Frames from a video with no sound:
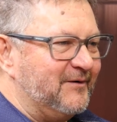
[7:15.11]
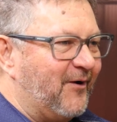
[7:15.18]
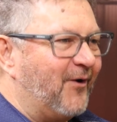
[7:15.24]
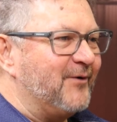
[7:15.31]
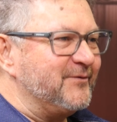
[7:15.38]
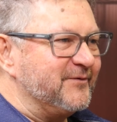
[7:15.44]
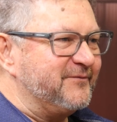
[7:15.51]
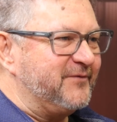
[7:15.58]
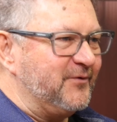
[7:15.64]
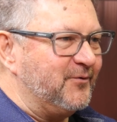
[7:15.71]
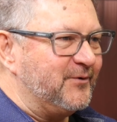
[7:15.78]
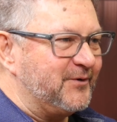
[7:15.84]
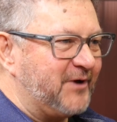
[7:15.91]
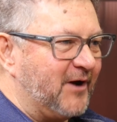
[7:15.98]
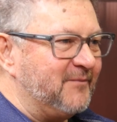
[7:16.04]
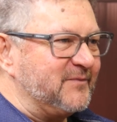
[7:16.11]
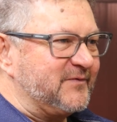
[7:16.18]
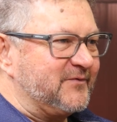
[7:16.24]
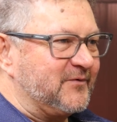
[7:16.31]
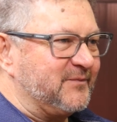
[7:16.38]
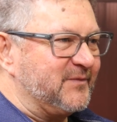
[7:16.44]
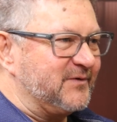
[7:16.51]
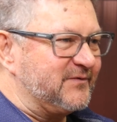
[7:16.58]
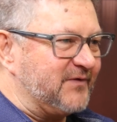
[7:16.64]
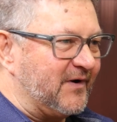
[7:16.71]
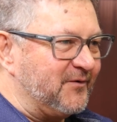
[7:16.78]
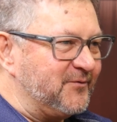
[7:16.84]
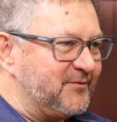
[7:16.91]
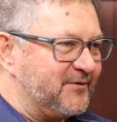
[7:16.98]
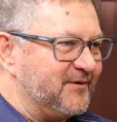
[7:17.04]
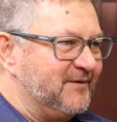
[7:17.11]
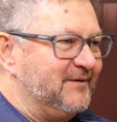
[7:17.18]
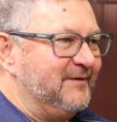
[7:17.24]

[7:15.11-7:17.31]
all the fuel comes from the south.